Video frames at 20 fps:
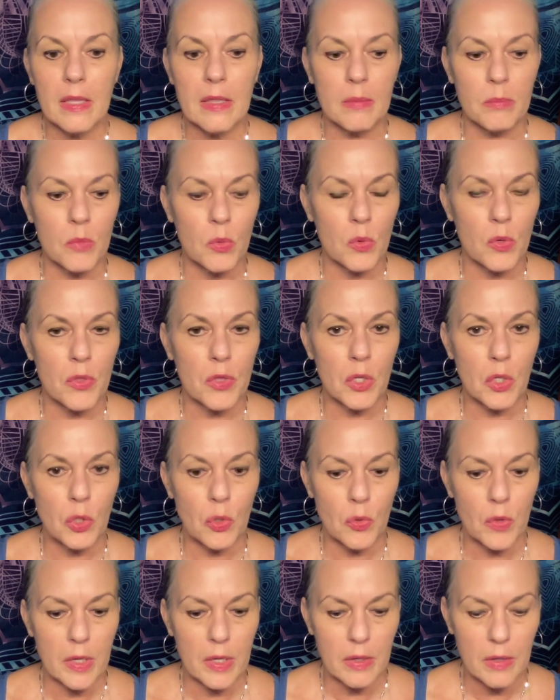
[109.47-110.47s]
the more that you
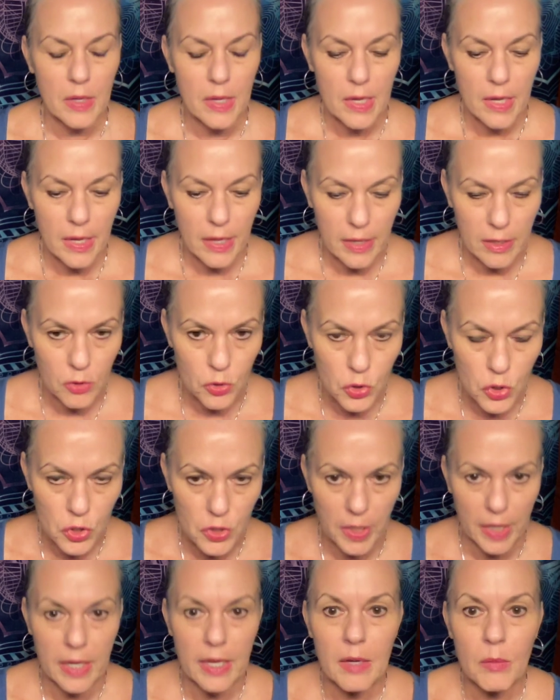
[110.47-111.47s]
can
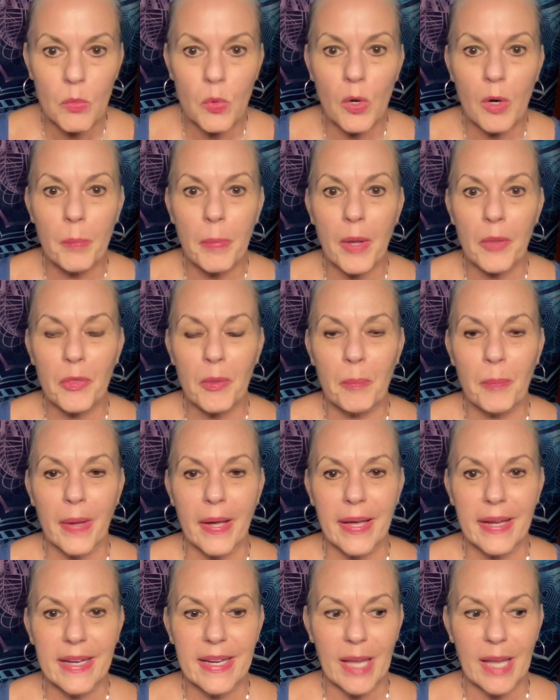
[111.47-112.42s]
understand more about the body,